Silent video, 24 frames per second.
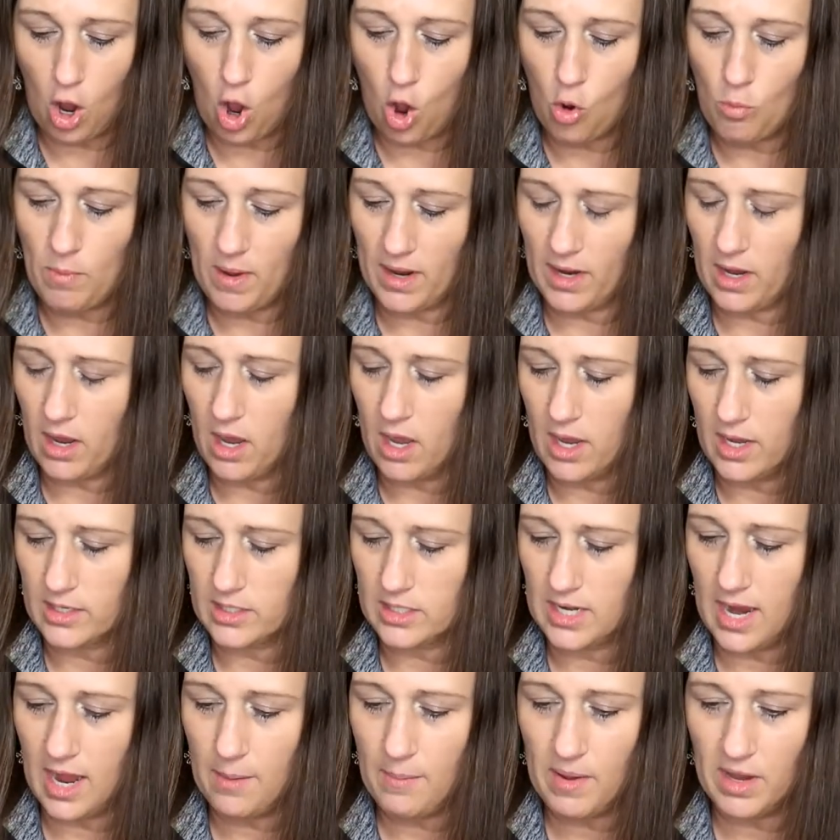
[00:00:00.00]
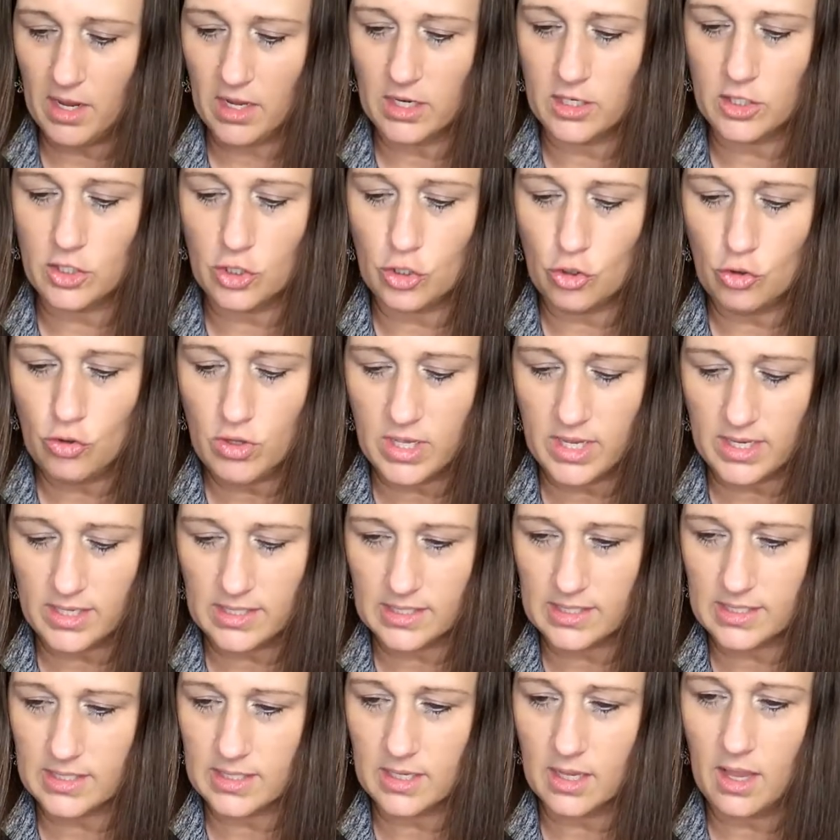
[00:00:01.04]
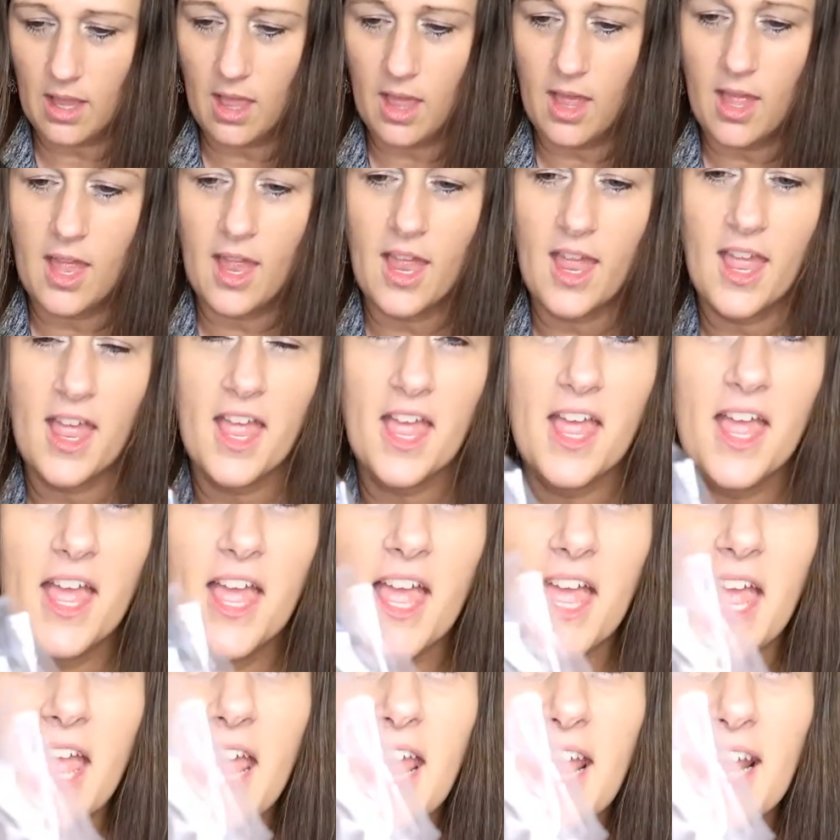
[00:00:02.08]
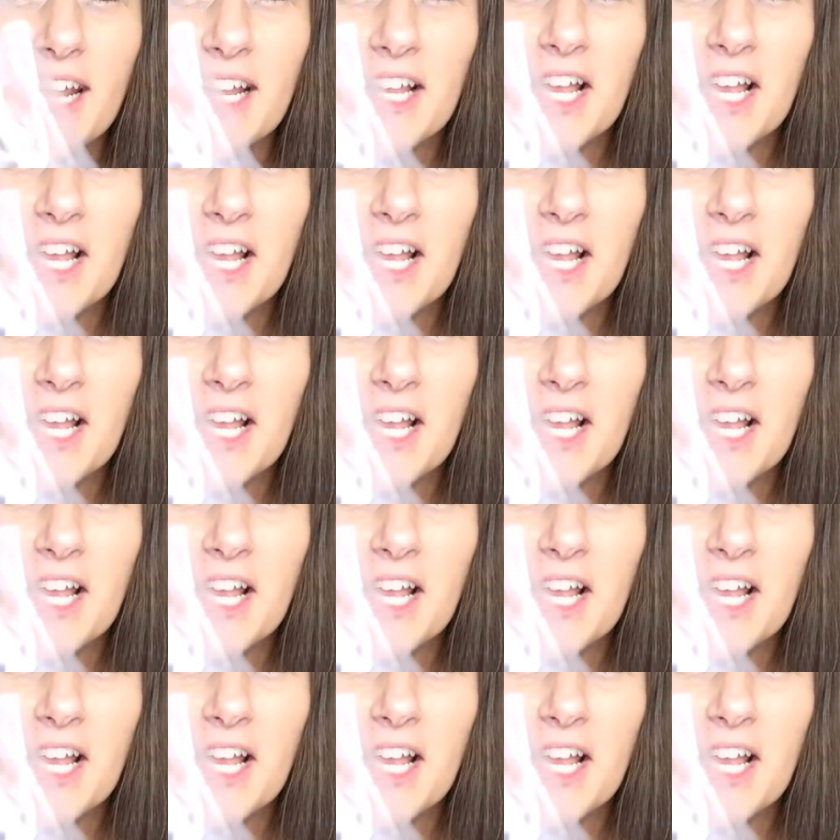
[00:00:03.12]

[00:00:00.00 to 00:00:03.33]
oh my gosh, how am I going to do this? It